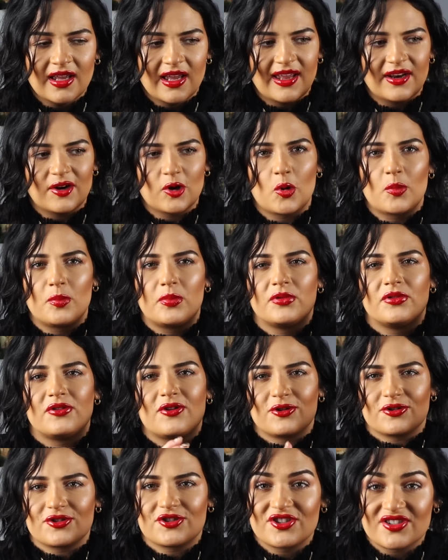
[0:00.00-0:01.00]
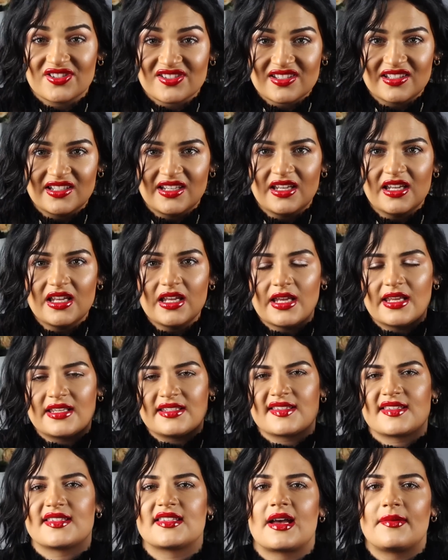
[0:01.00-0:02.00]
and obnoxiously in
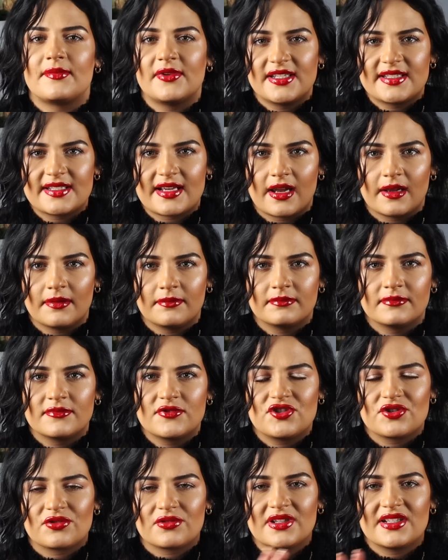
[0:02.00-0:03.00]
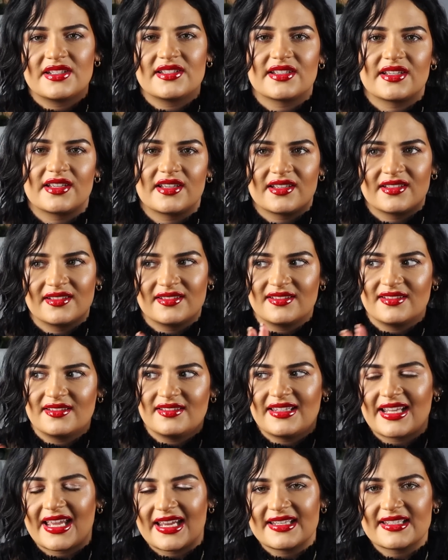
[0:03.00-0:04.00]
the summertime during the
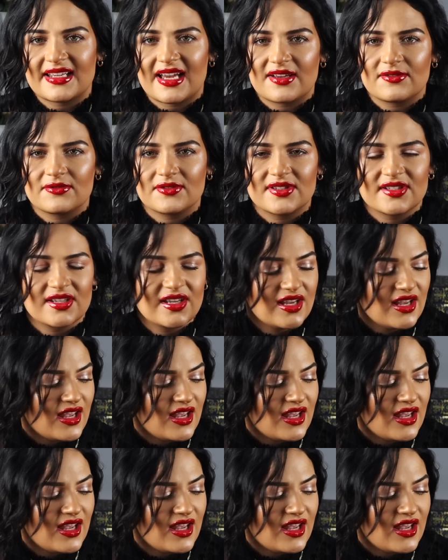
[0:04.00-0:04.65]
night out.